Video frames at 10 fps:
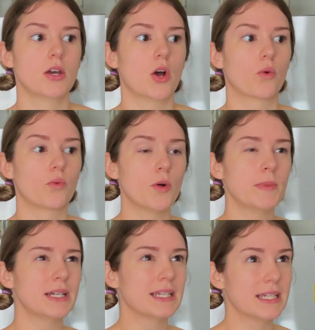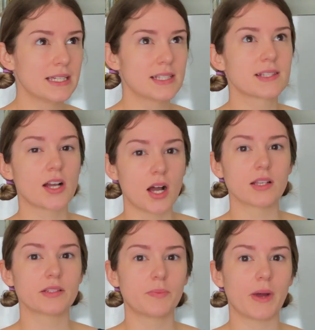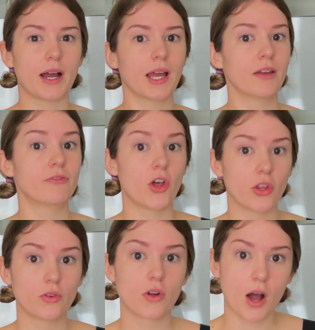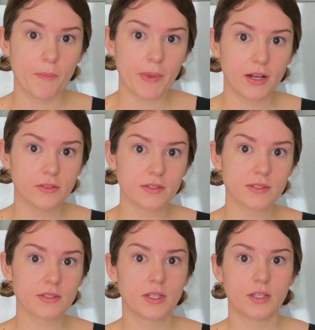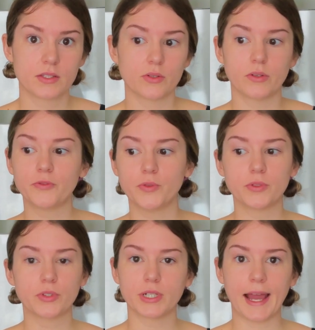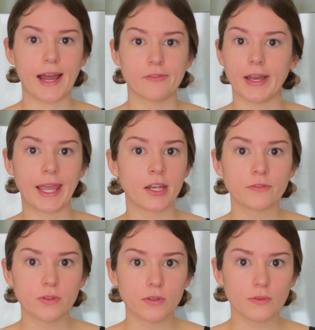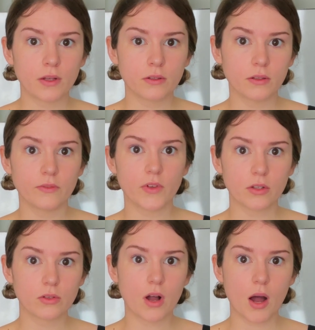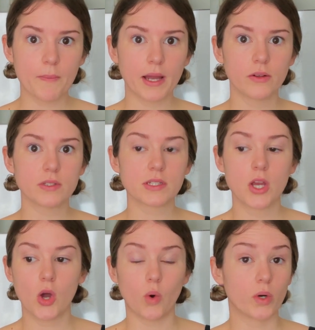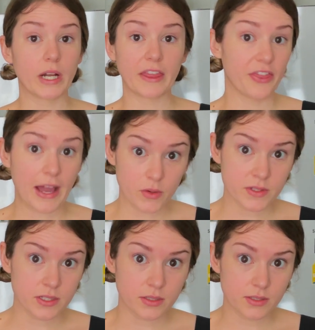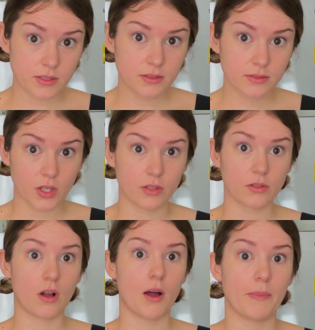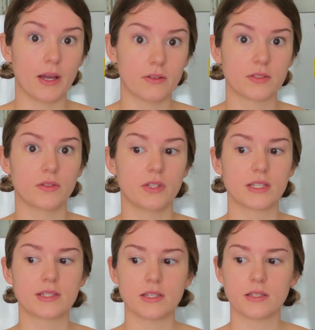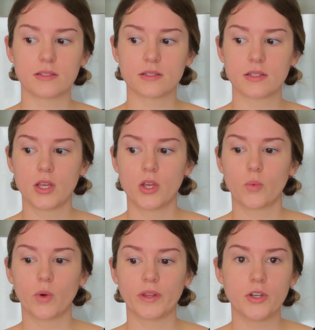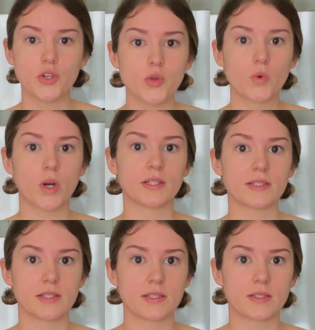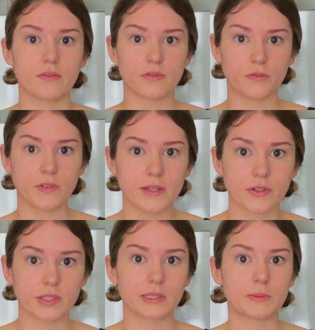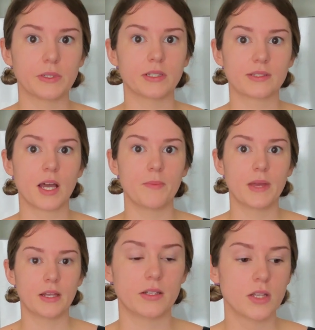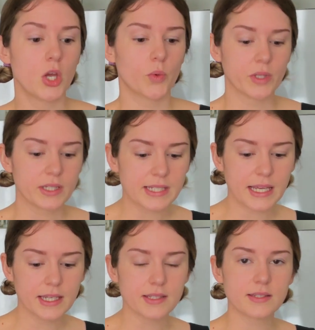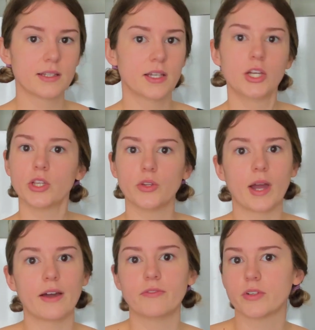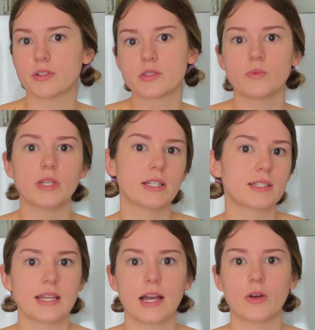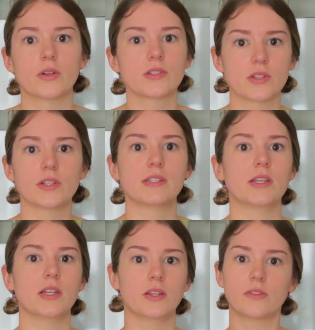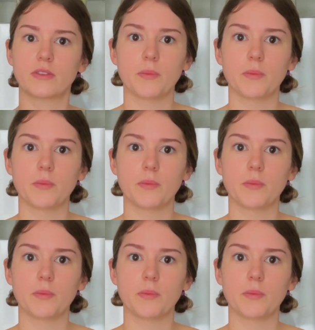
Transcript: Aroma is caused by volatile compounds. So a food could have a handful of volatile, volatile compounds or a thousand volatile compounds. So this is where the nuances of the flavor experience come in. With taste, you have your sweet, sour, salty, the